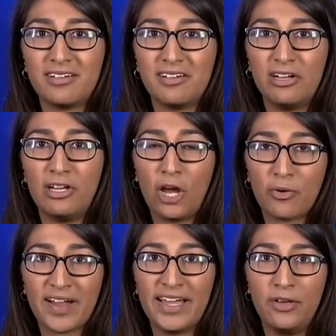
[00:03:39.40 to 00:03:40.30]

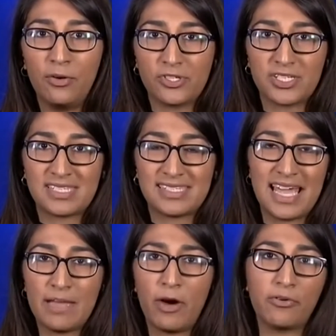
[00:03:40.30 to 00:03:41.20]
lower it and not just
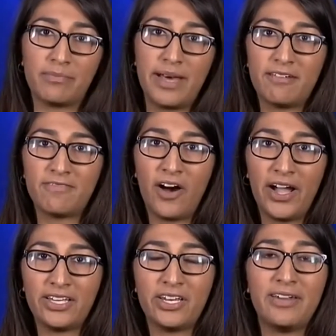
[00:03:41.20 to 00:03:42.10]
say, but, oh, the men are
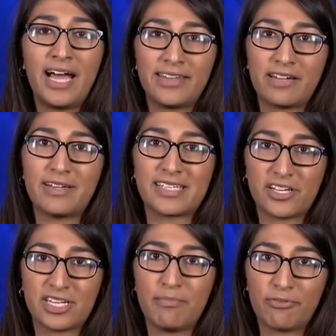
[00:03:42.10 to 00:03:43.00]
fine. You know, now there is
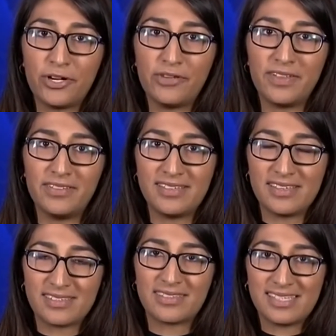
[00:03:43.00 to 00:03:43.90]
actually proof that this
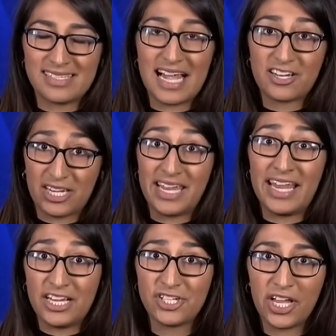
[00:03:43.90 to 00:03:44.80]
is actually an
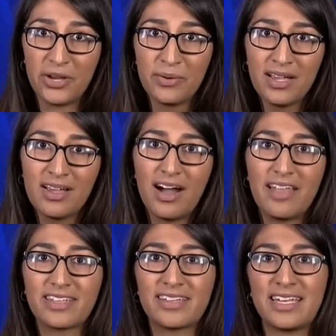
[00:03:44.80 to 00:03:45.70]
issue. I
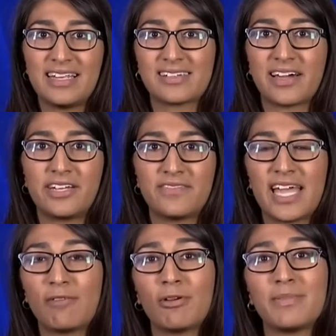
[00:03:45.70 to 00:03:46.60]
think they need to kind of
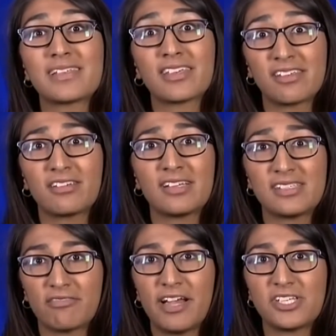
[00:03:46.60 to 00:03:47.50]
take women's
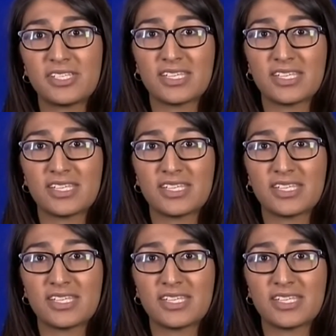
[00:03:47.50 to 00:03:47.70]
considerations into